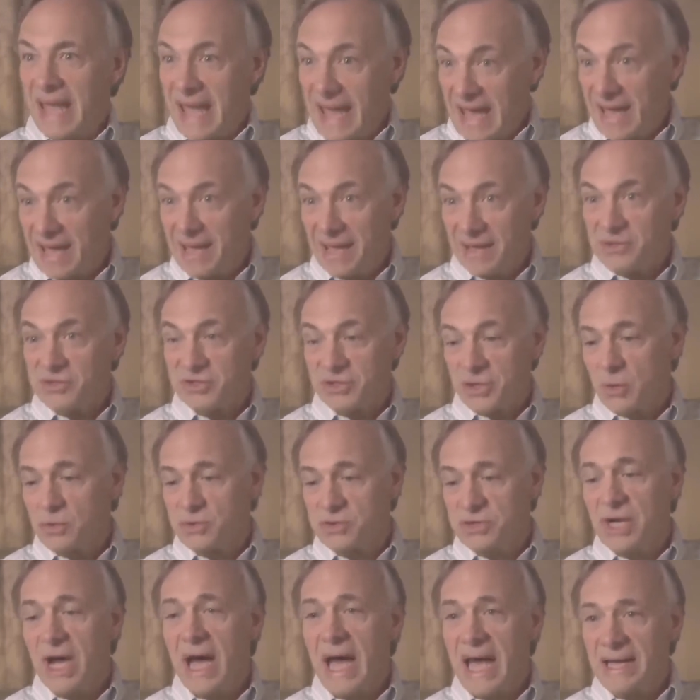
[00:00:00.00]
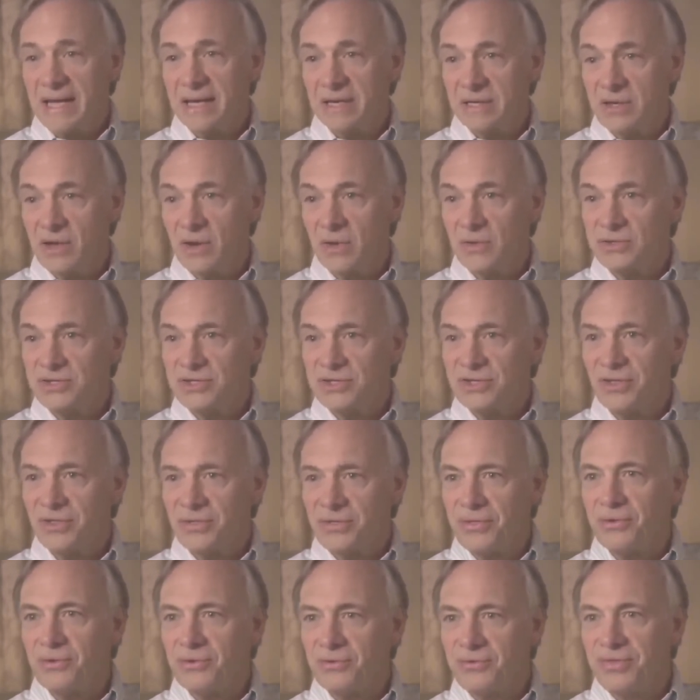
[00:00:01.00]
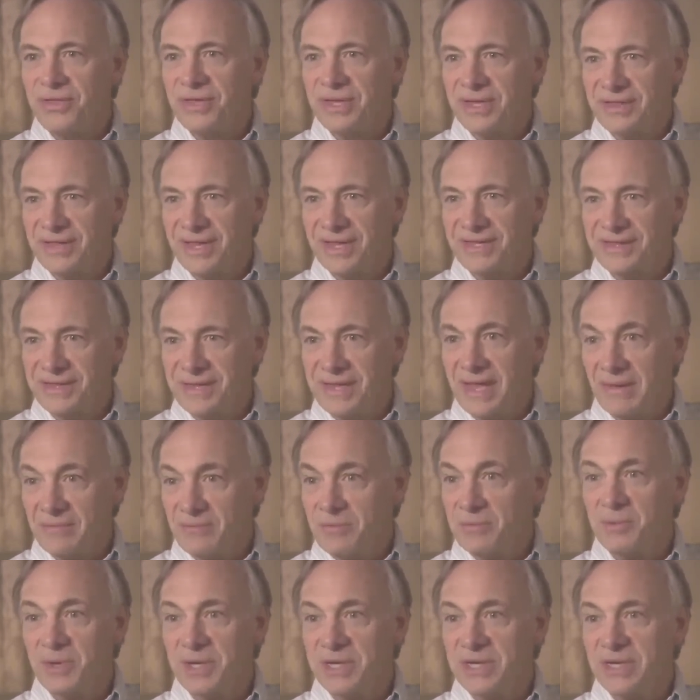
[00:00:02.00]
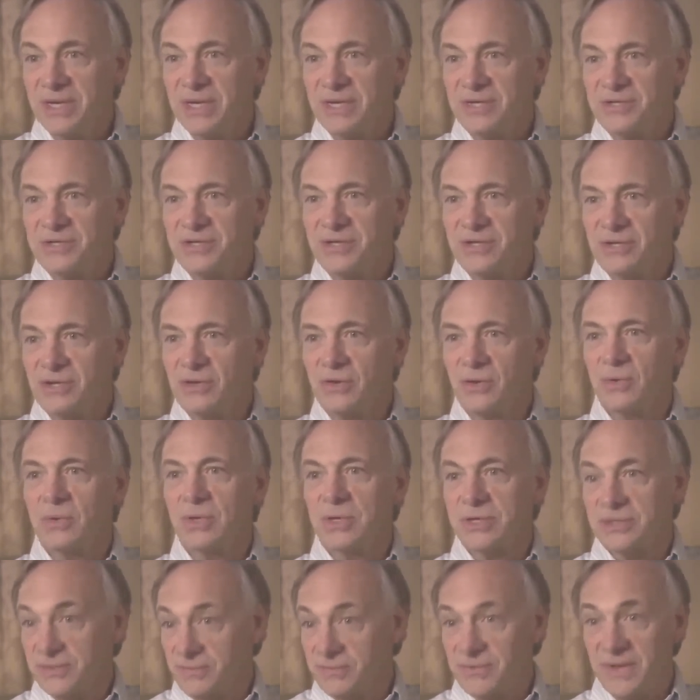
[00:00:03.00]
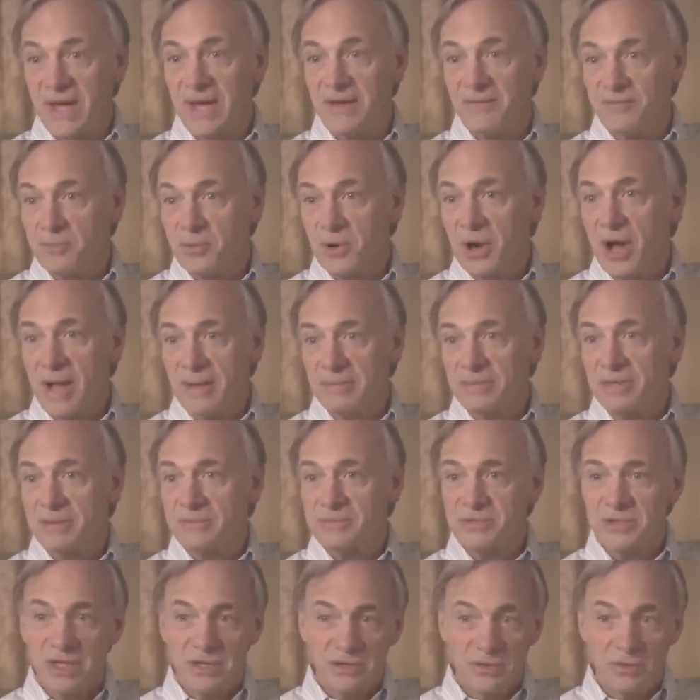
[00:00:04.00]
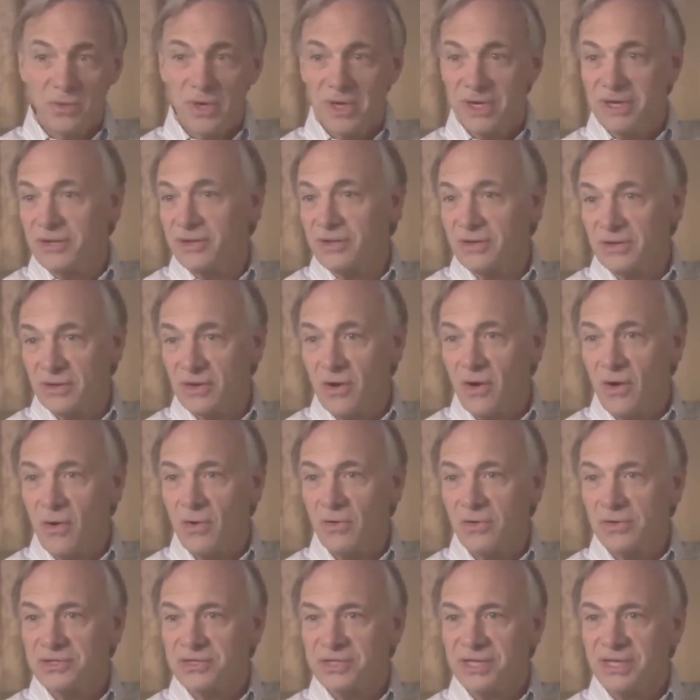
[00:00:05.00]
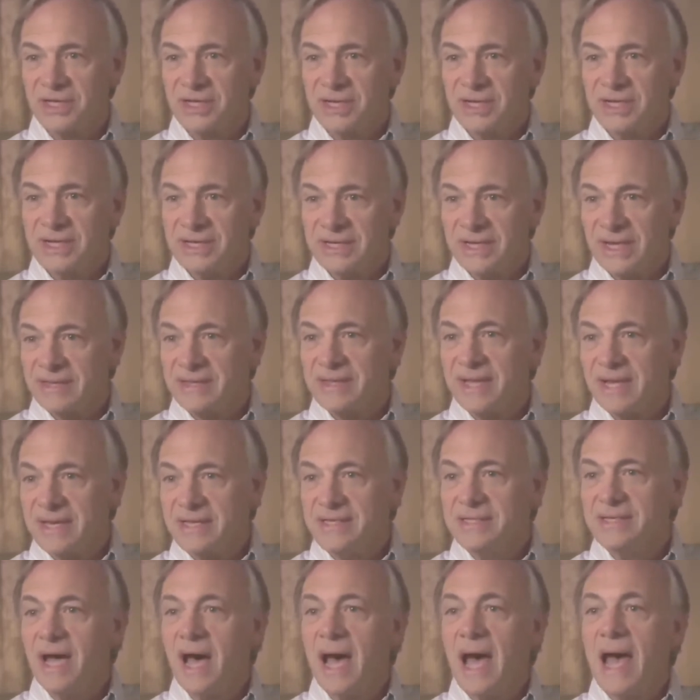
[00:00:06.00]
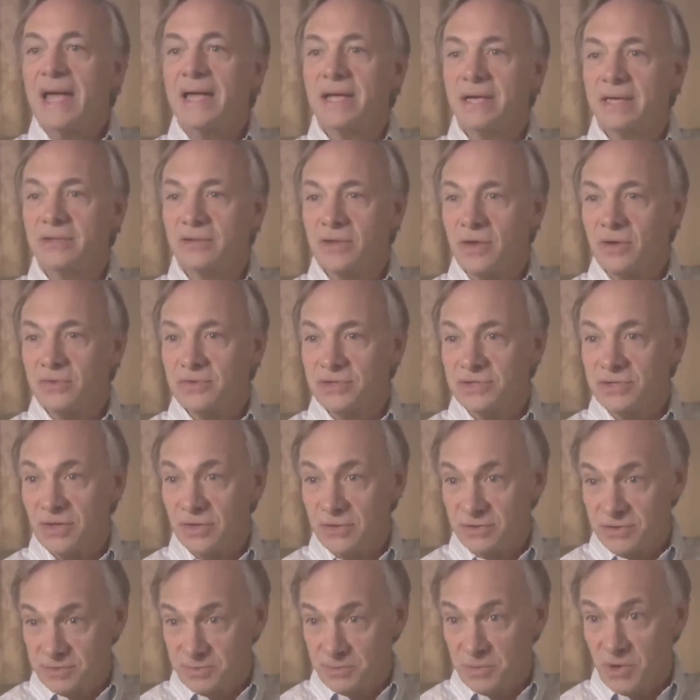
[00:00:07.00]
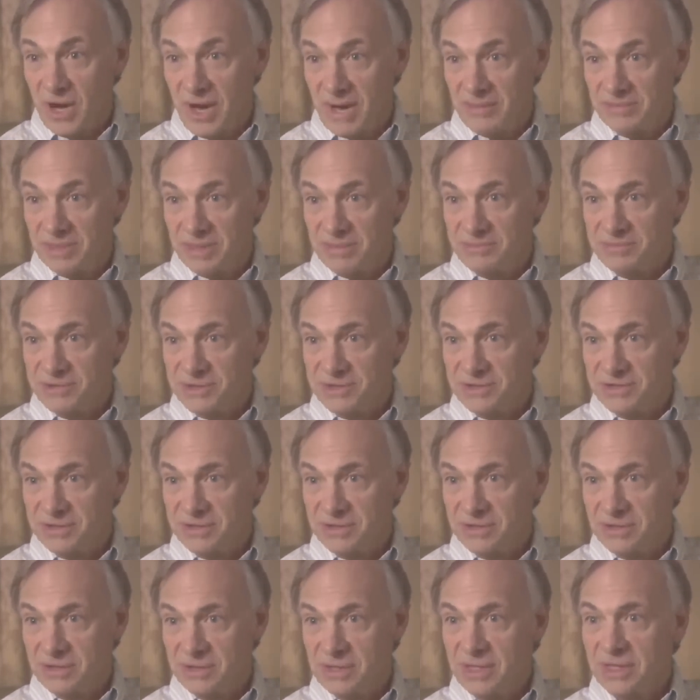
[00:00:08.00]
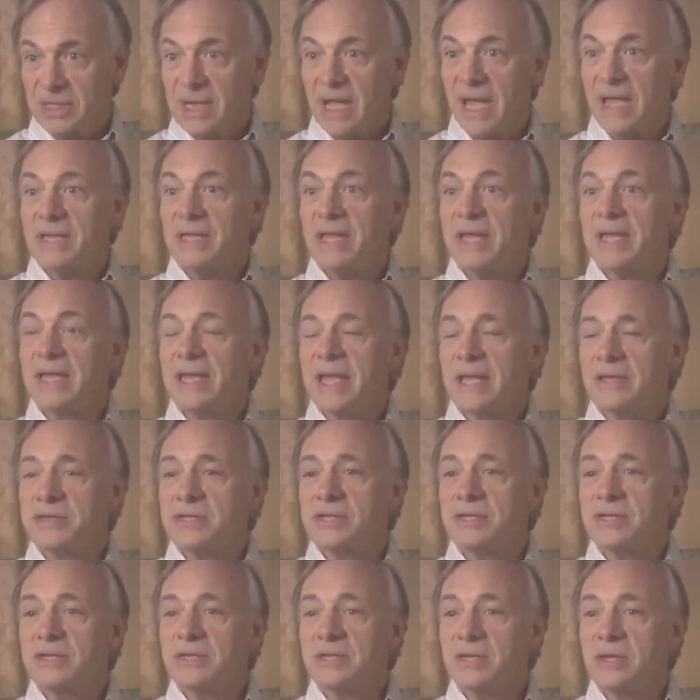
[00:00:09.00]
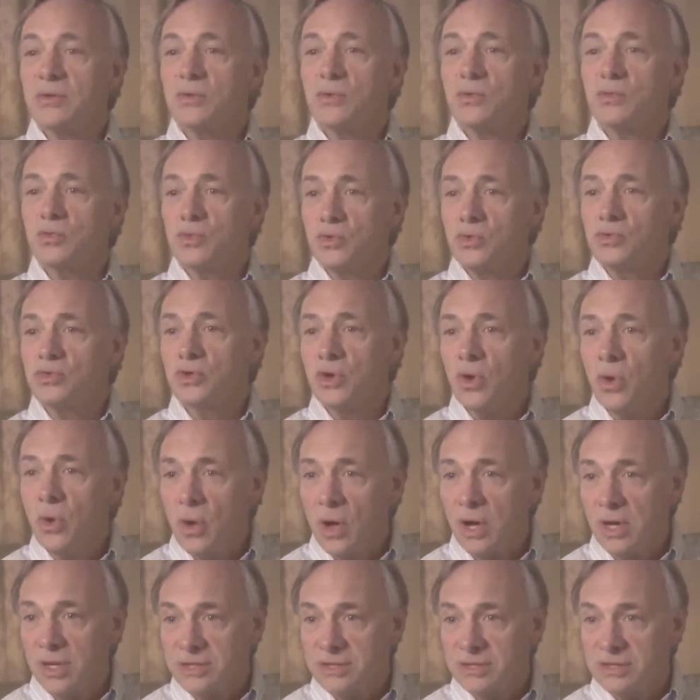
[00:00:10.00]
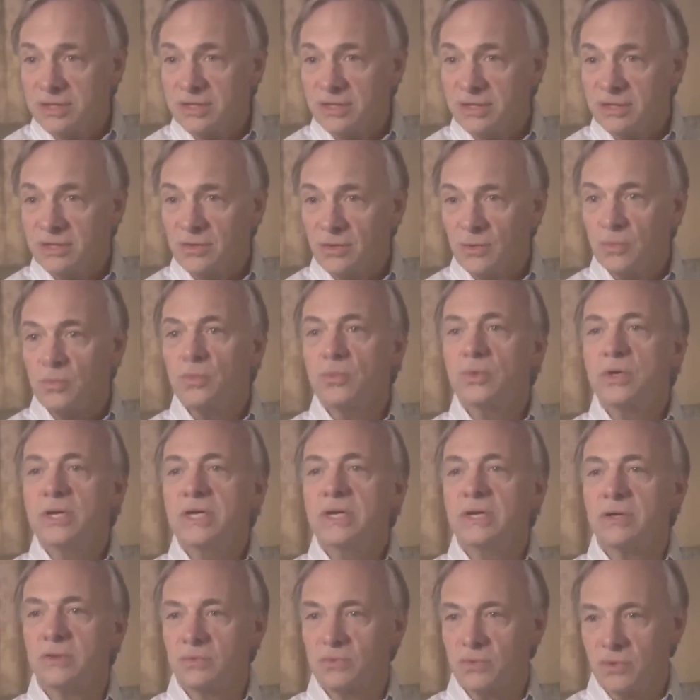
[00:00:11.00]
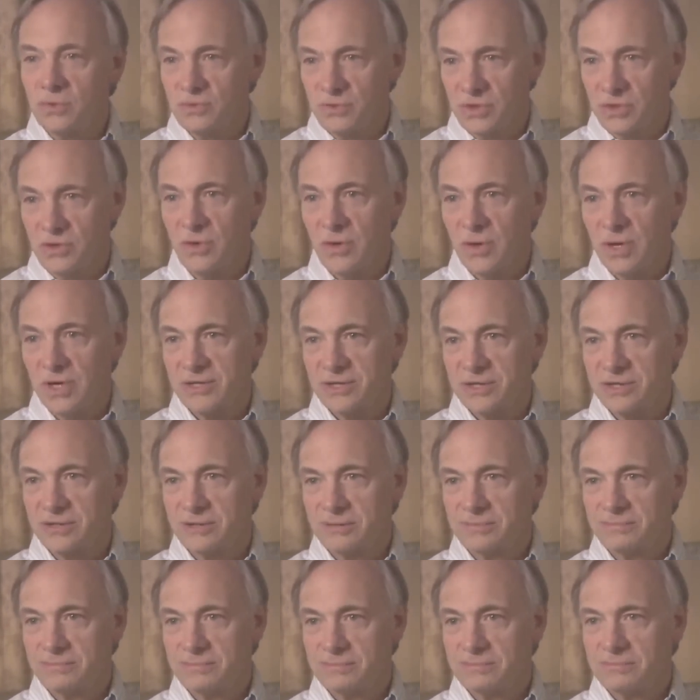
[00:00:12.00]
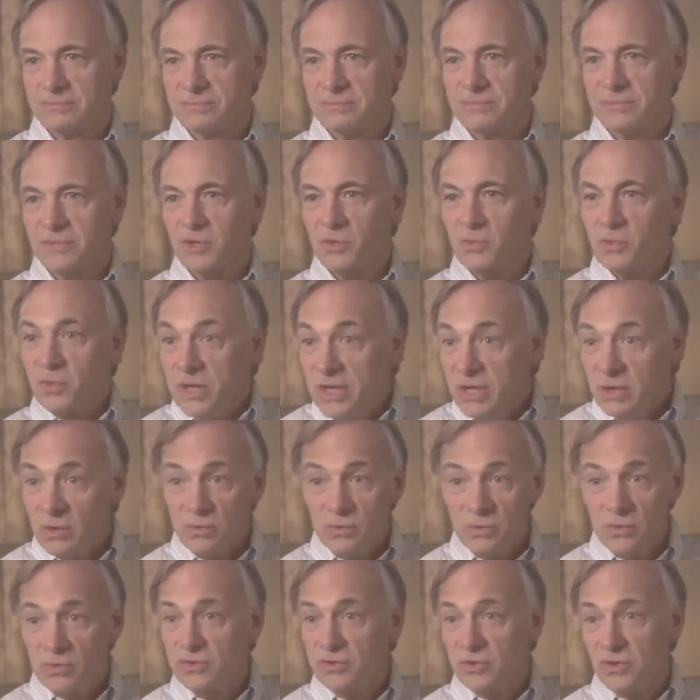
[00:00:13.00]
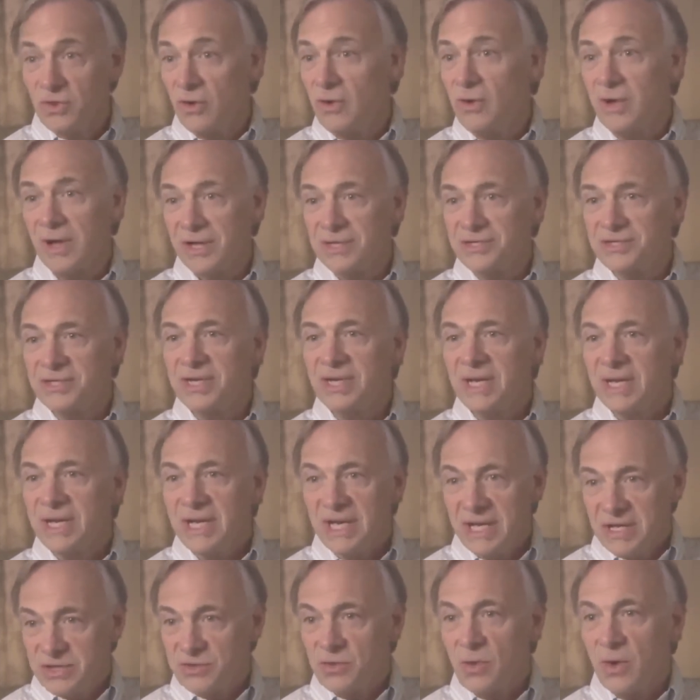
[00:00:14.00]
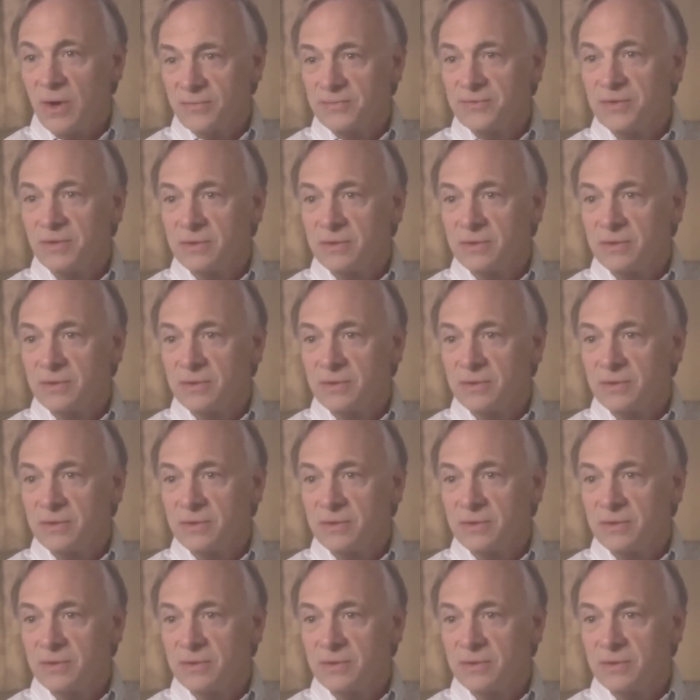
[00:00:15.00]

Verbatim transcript: And so diagnose, the third thing that everybody needs to do is if they have problems on the way to their goals, that they diagnose those problems and they get to the root cause, the real root cause. The real root cause is